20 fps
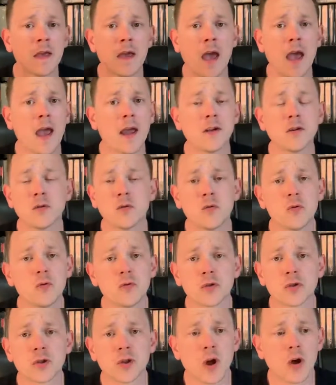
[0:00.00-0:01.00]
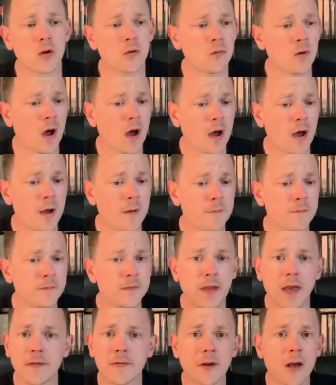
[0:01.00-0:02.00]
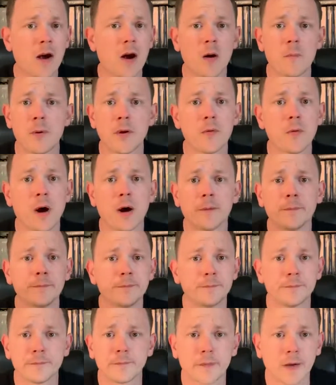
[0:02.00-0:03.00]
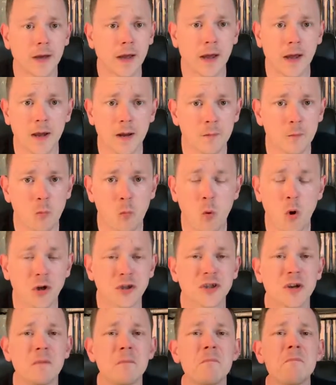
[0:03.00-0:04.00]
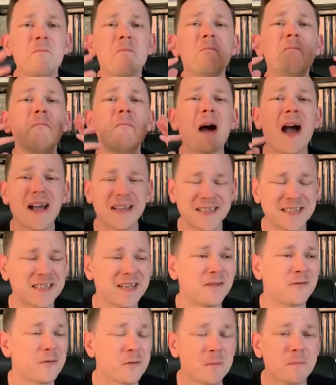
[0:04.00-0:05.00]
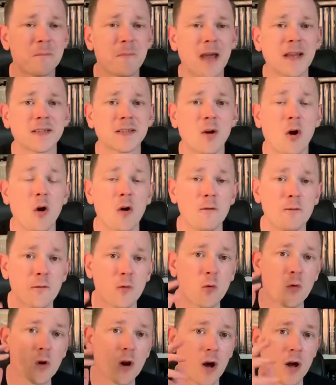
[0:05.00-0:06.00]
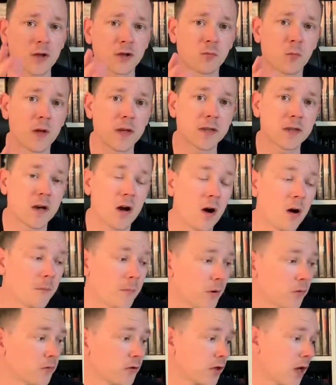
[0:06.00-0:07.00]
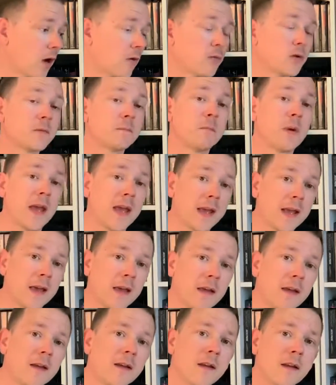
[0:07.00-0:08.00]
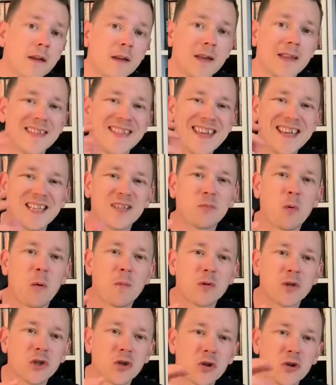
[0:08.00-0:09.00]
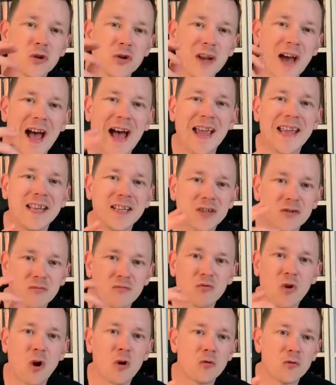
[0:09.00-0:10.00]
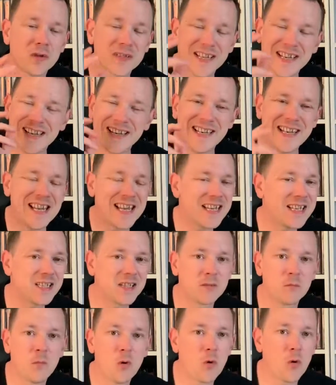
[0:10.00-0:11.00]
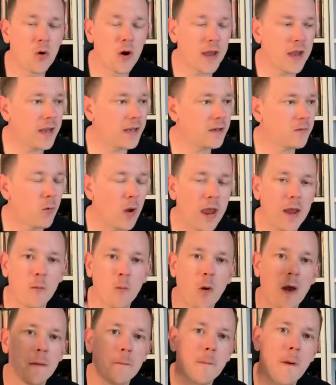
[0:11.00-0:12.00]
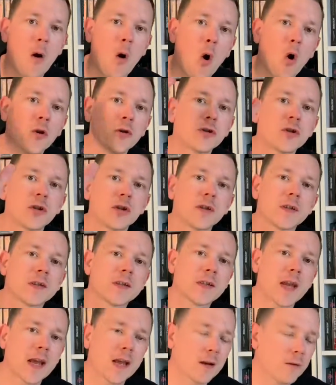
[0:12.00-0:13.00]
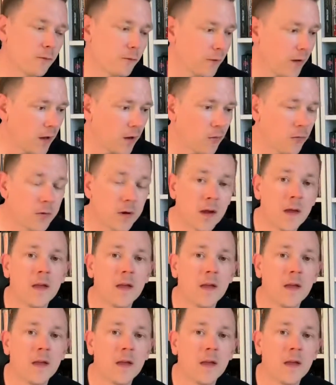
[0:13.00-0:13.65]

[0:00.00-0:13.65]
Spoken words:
And also, yeah, the Carboot Haul. And what a massive. I thought last week's Carboot sale was big. This one was a good 8 rows at least more. It went onto the second field.